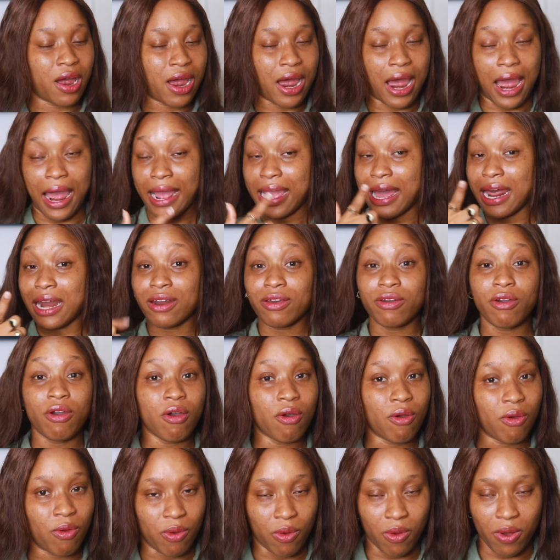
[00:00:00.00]
I gotta
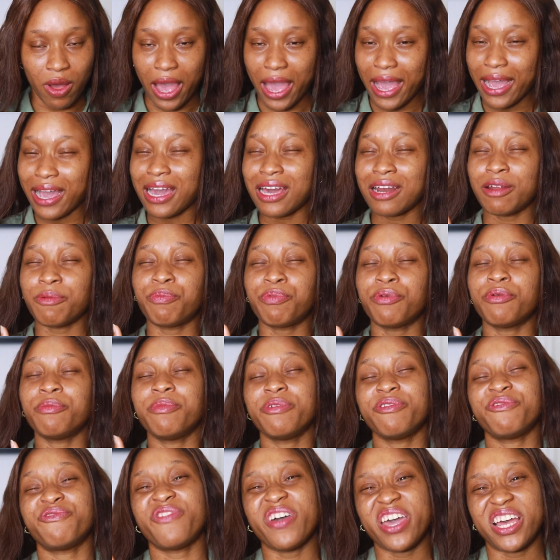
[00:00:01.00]
go. I gotta put
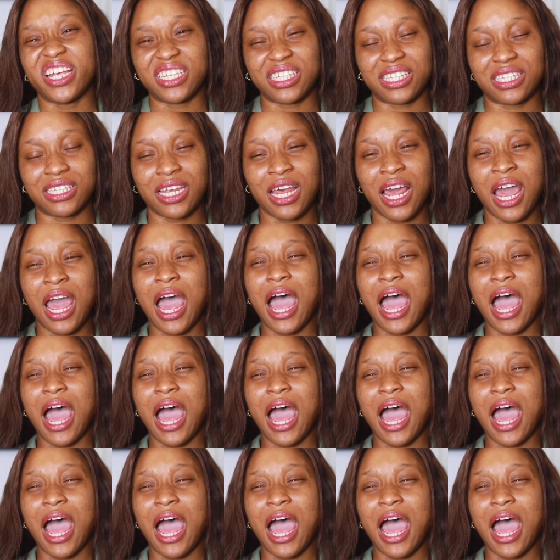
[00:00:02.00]
me first.